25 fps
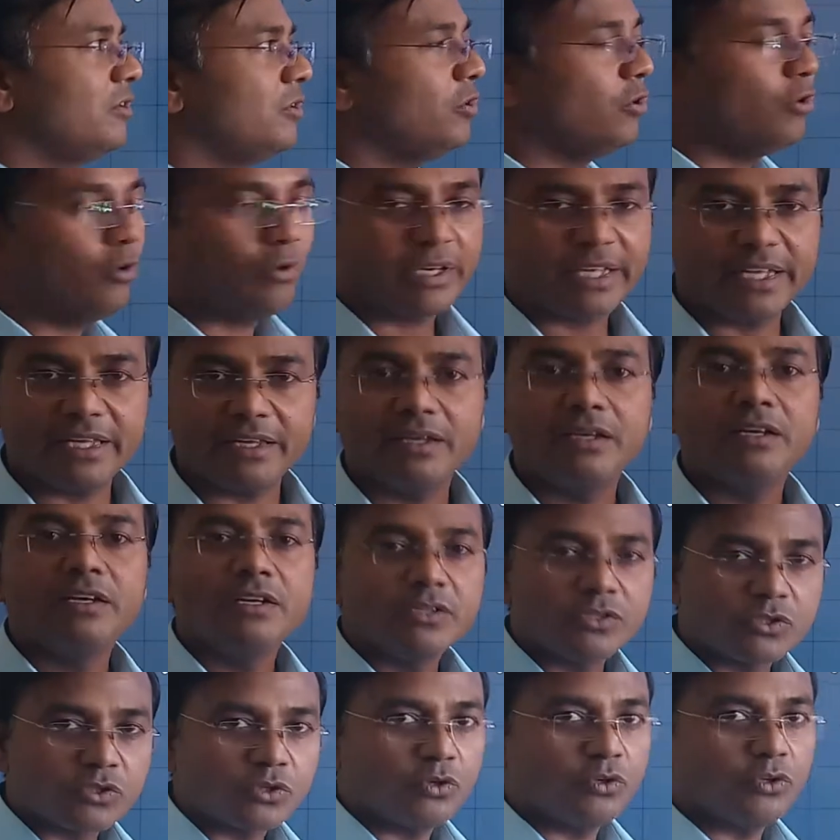
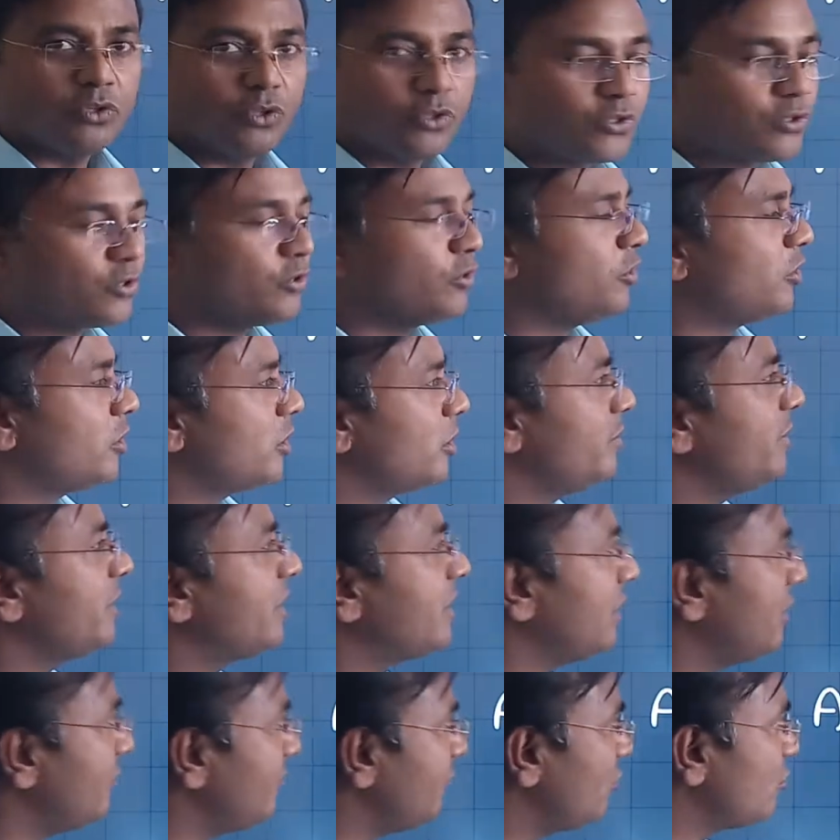Okay, so you should not be
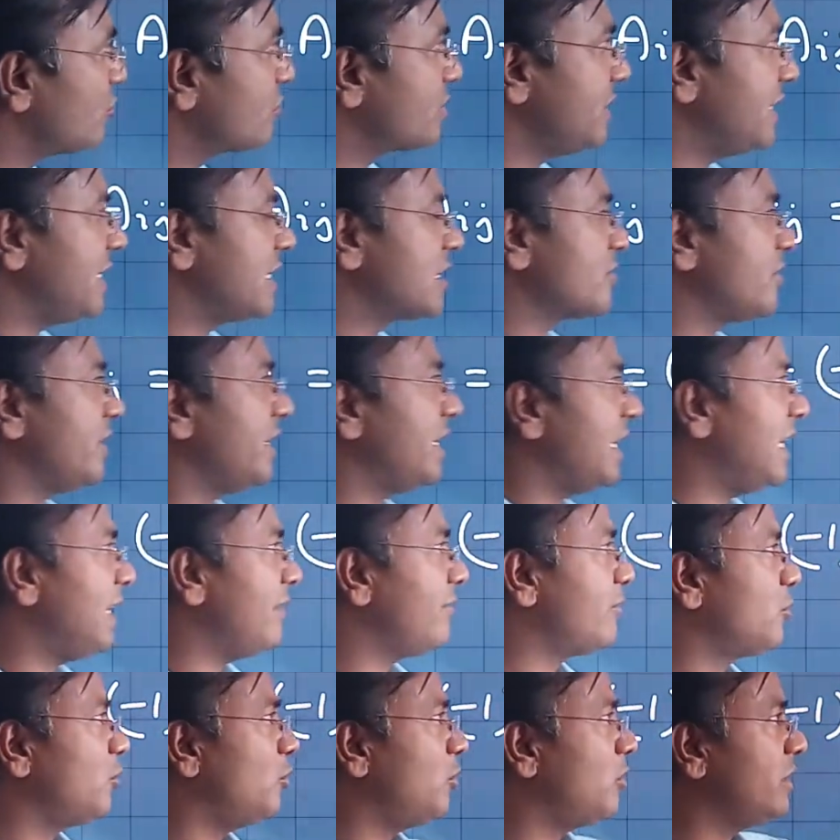confused. That's why I
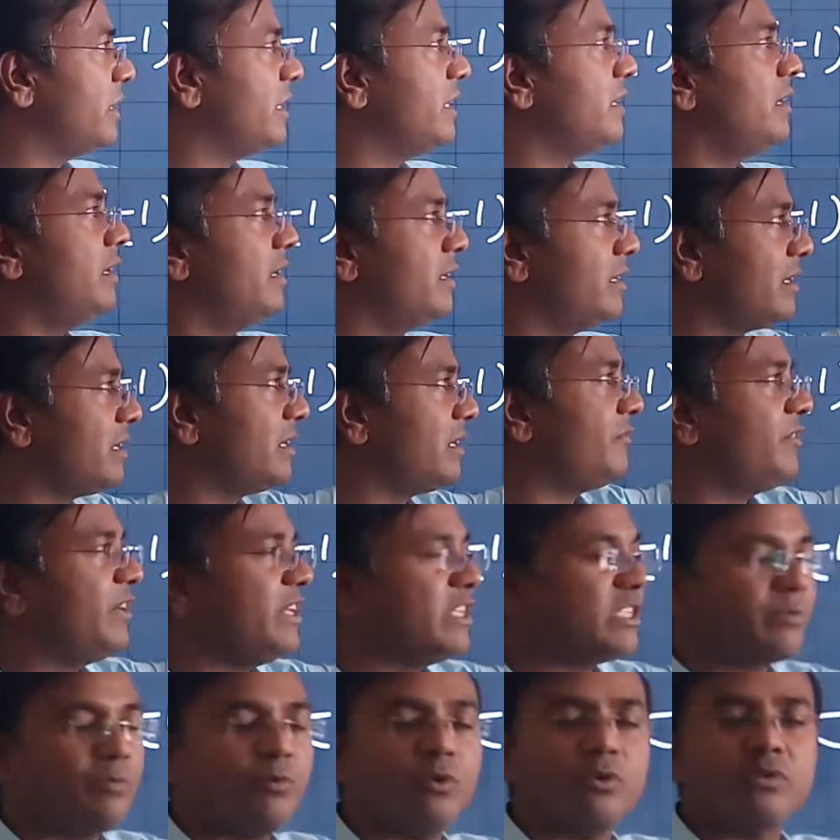have told in other
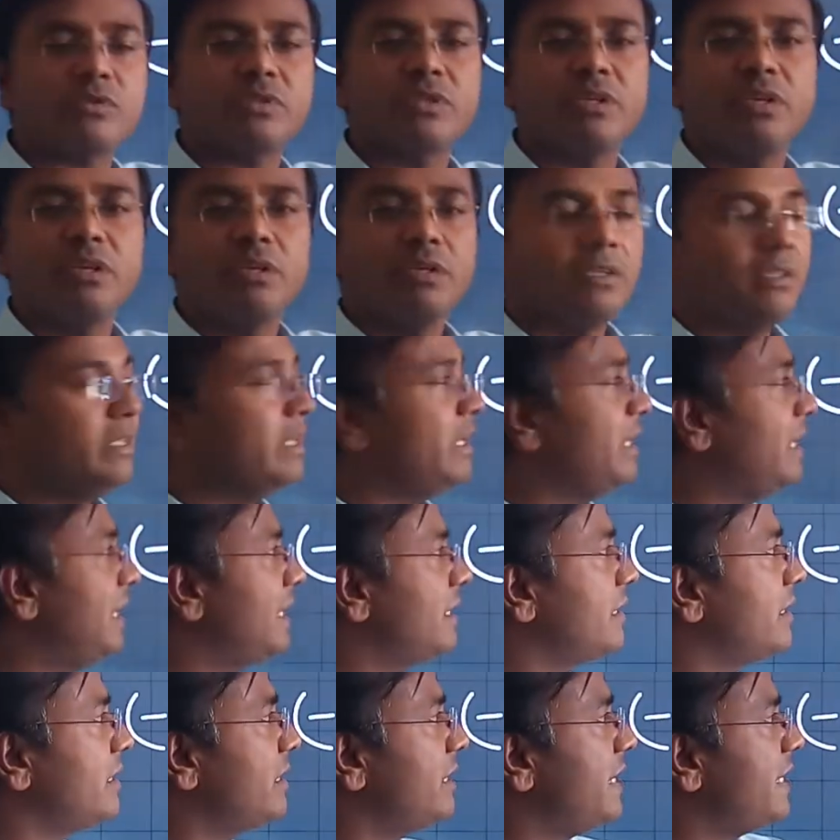reference books the
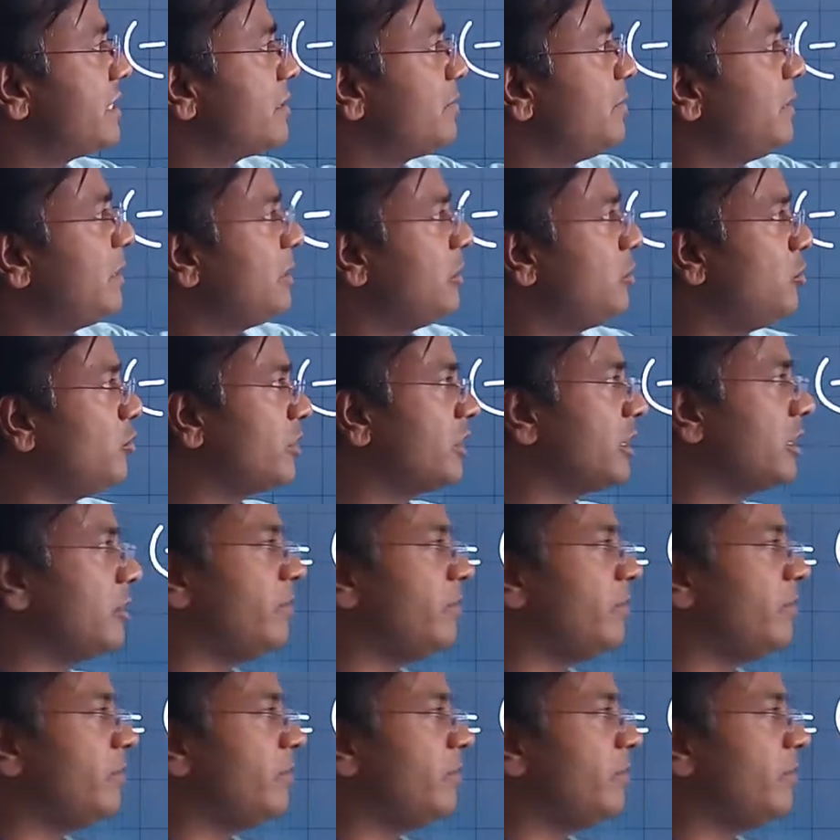letter has been denoted